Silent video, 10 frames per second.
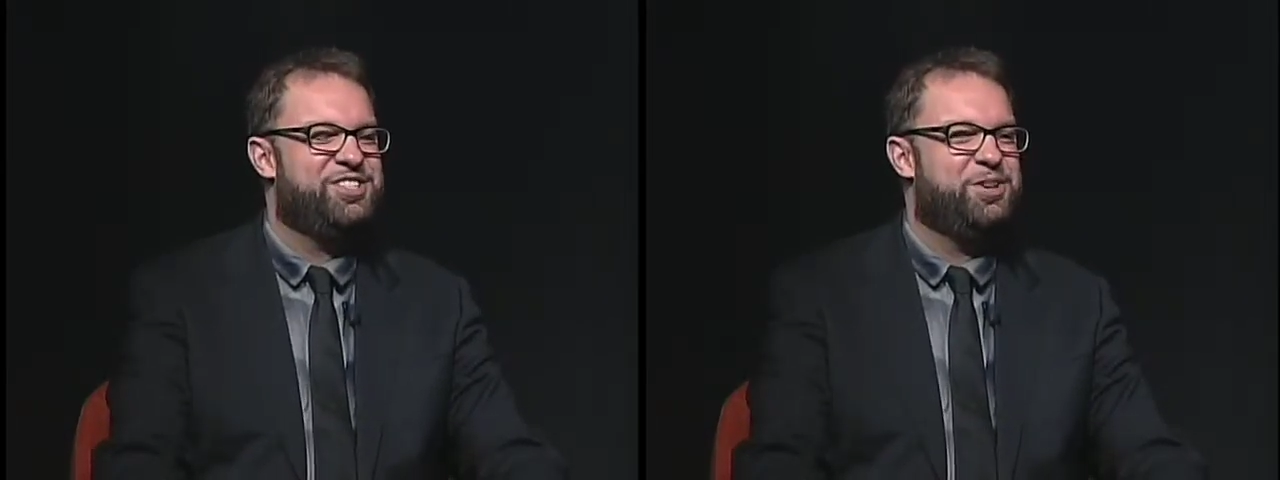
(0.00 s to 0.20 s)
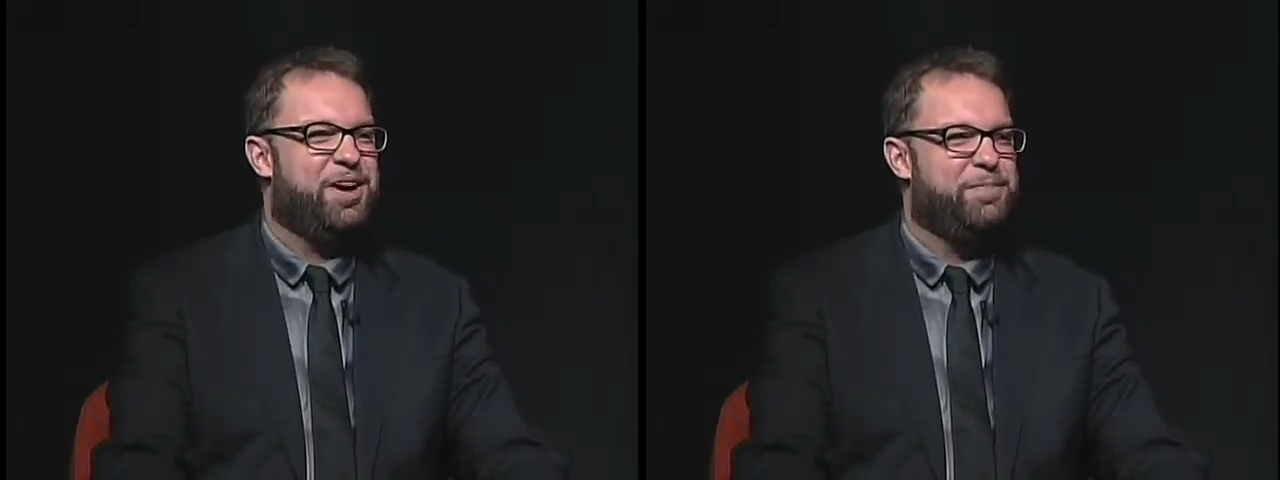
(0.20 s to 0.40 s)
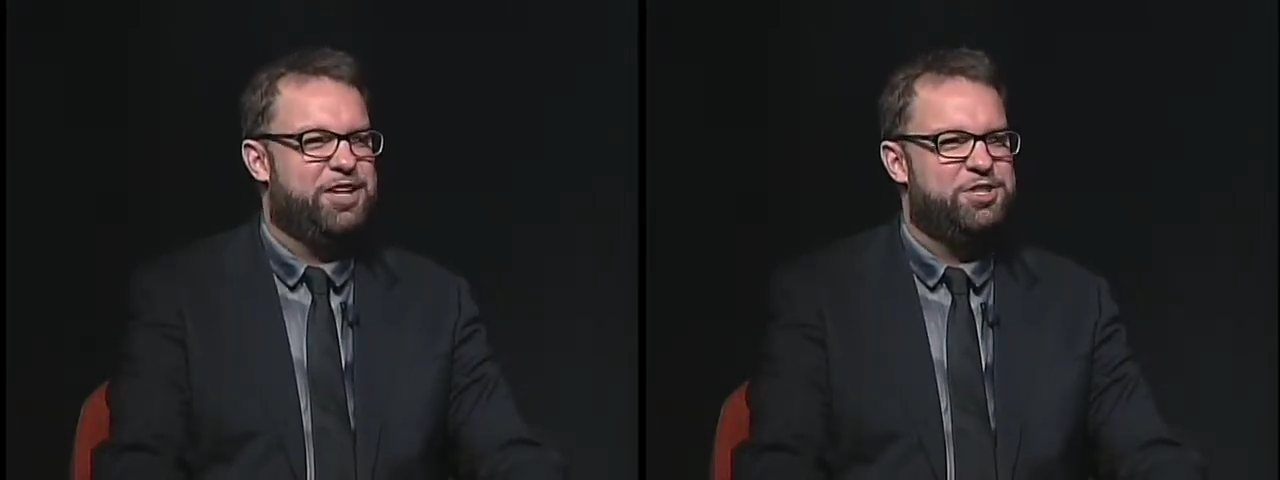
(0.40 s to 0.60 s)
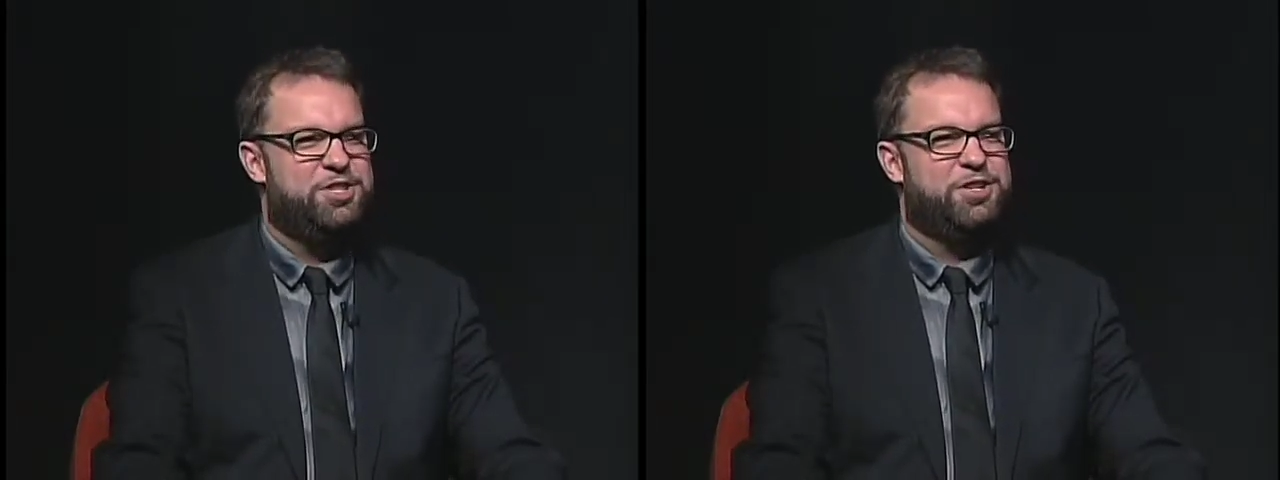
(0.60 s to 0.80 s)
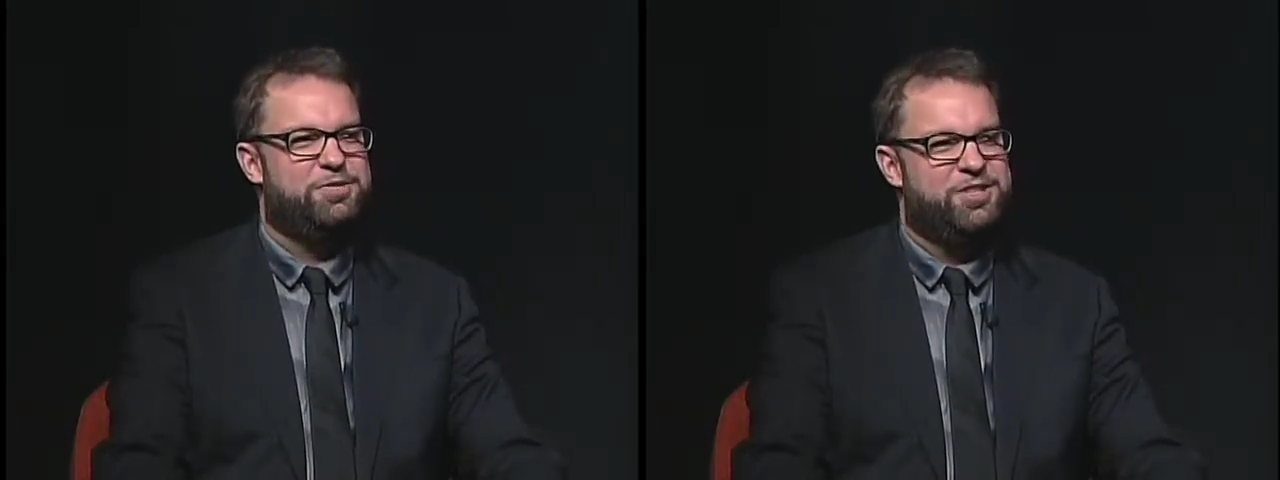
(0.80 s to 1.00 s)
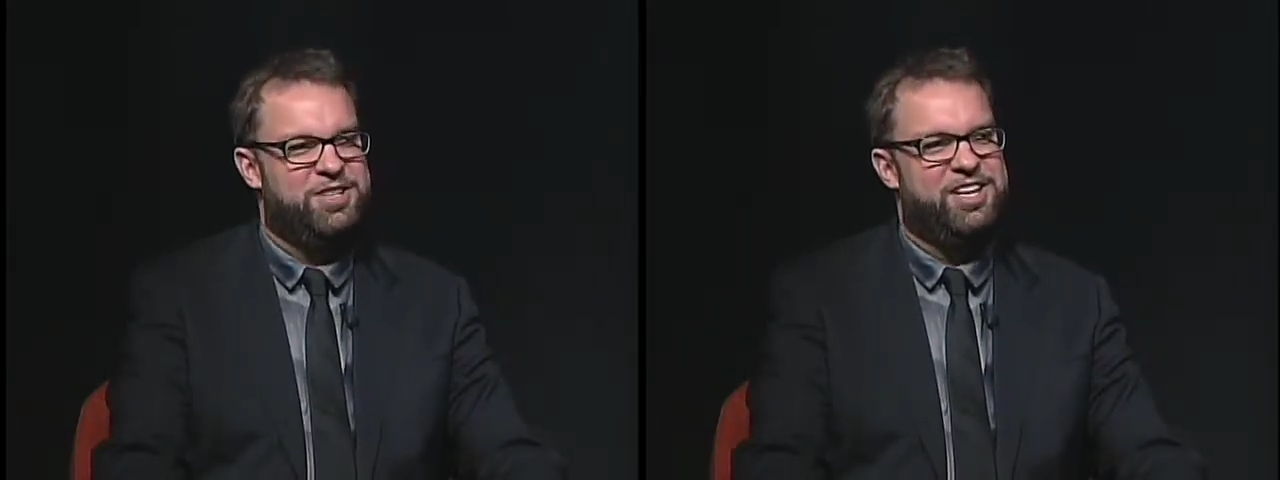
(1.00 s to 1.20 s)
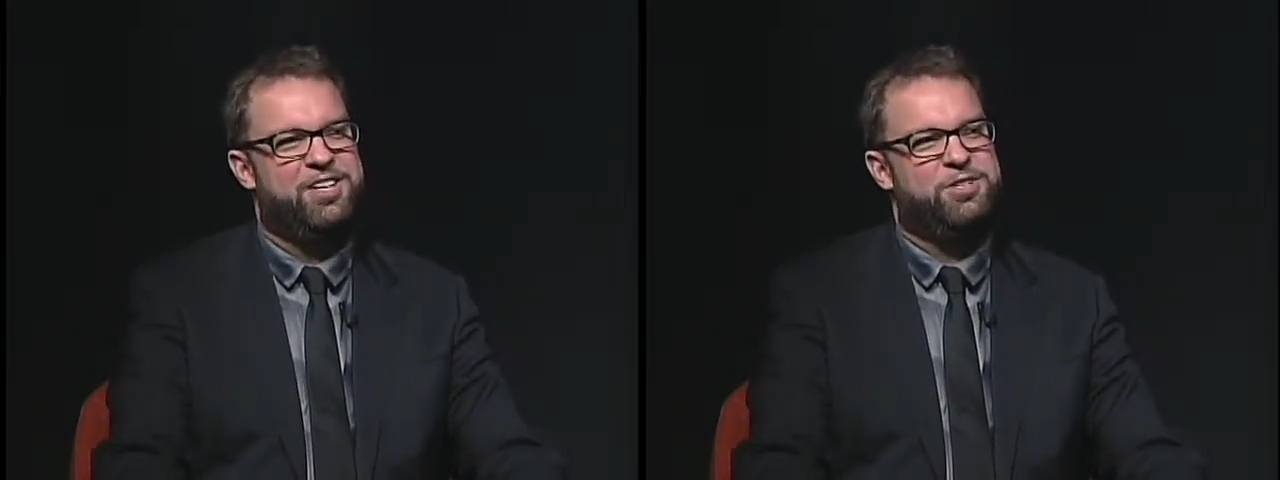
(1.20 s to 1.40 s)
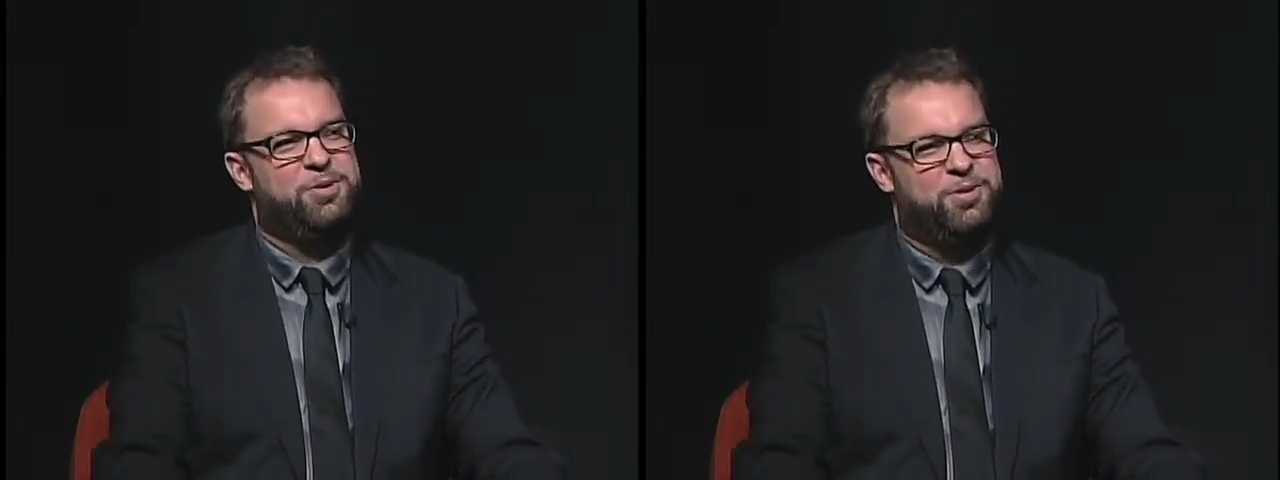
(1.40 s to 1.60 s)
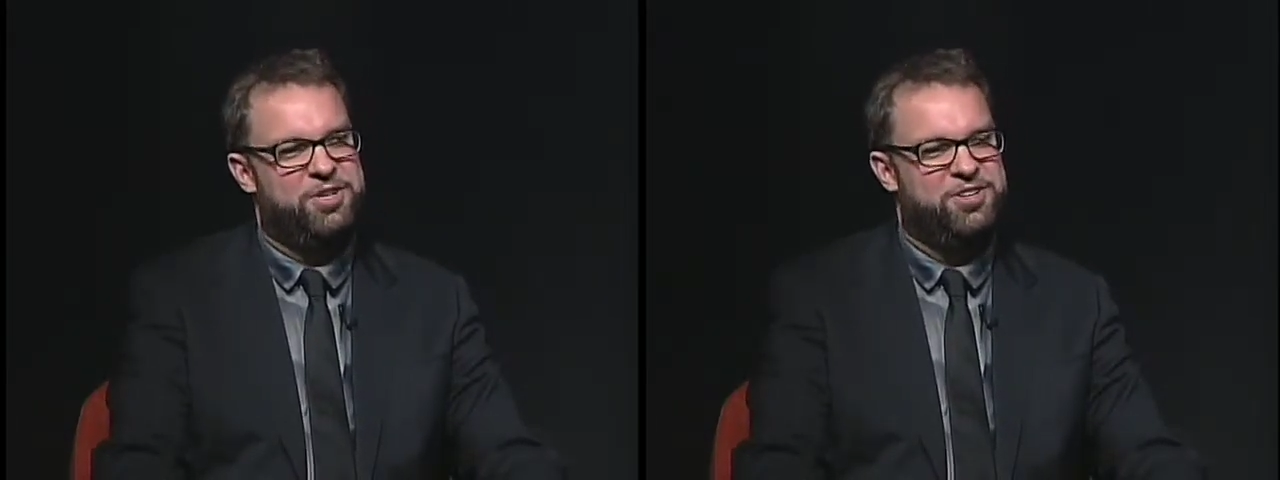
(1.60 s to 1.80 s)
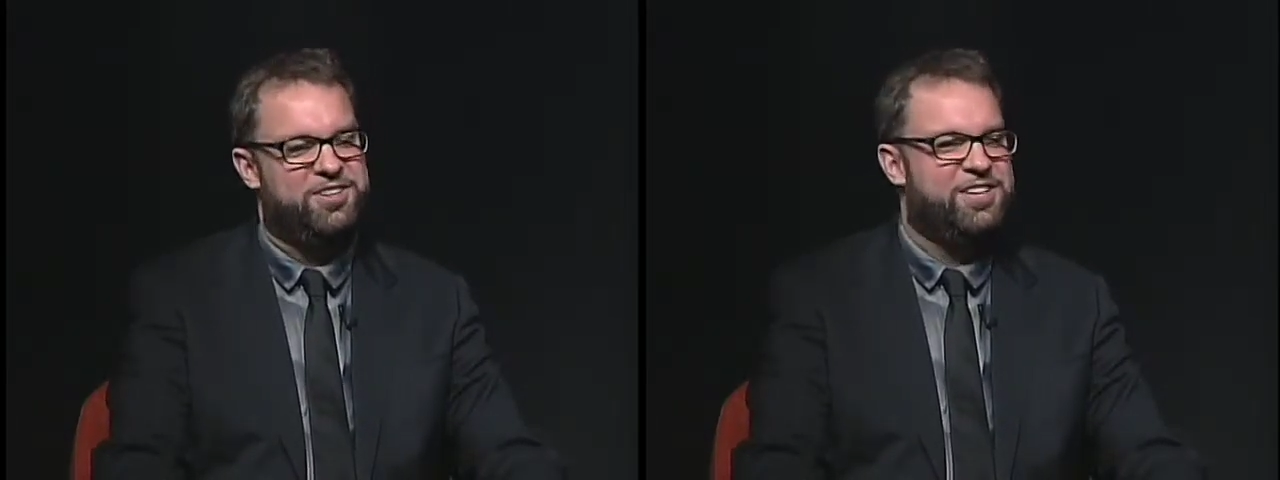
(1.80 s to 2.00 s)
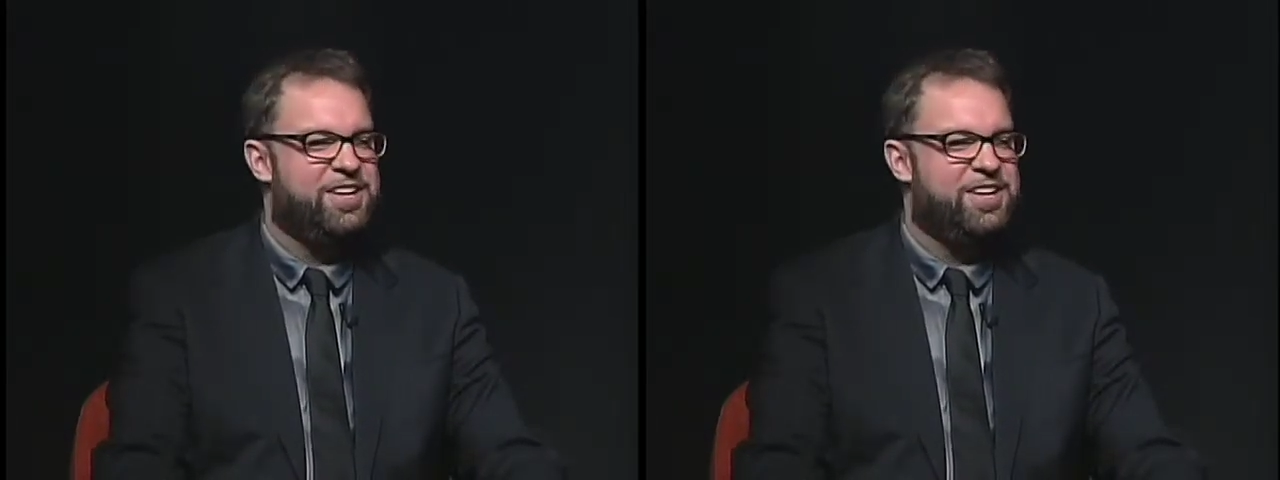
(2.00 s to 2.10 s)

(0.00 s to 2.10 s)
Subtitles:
So I made a shift to editorial,